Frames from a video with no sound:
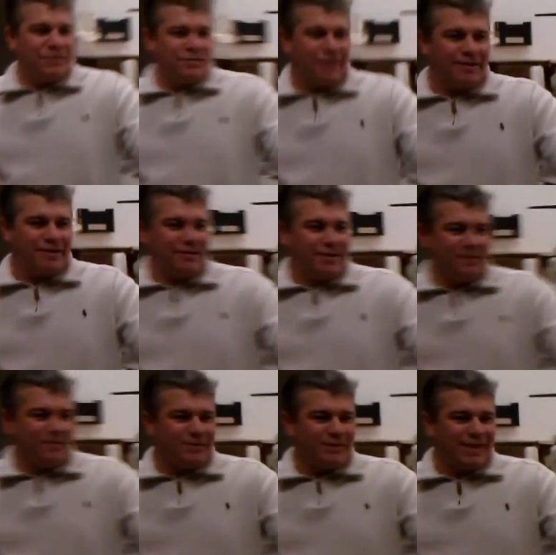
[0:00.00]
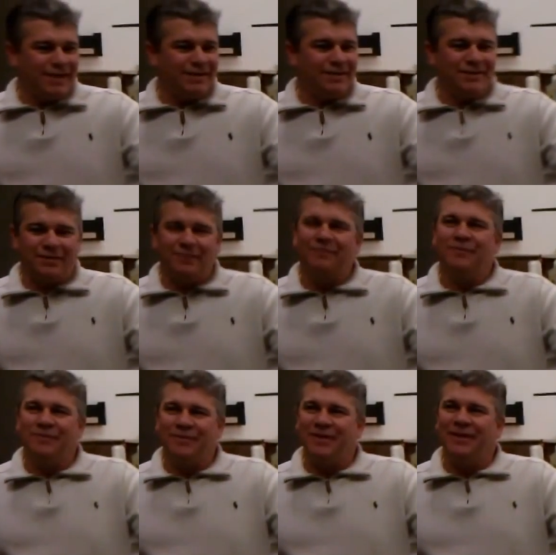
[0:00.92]
Yeah, it was funny when I went down there.
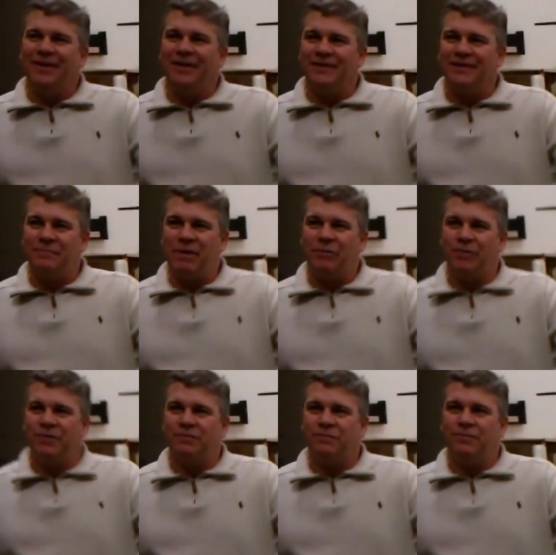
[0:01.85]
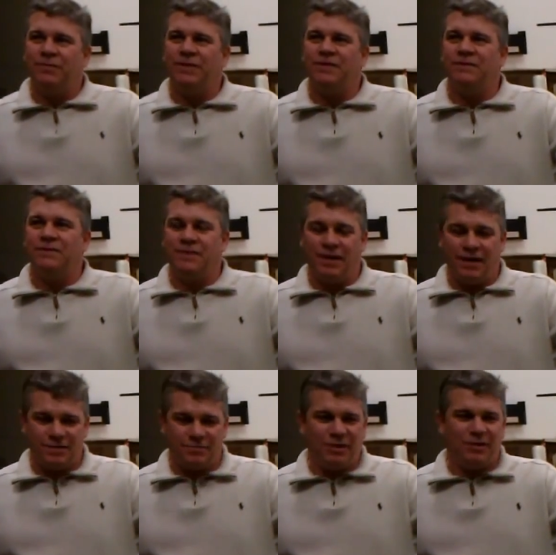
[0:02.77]
Because I met with the
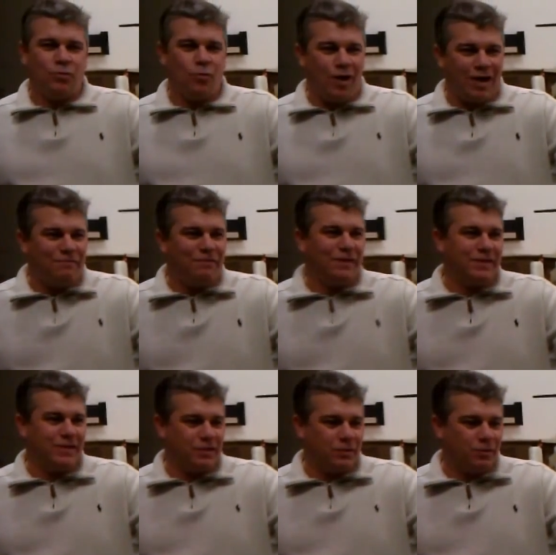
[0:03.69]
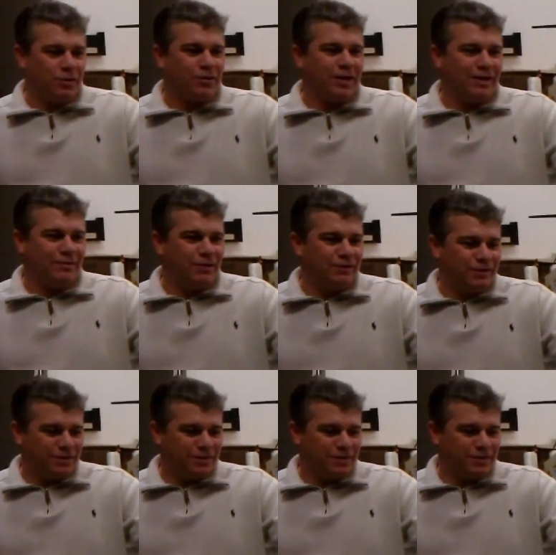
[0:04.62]
husband, the wife, and then the daughter came.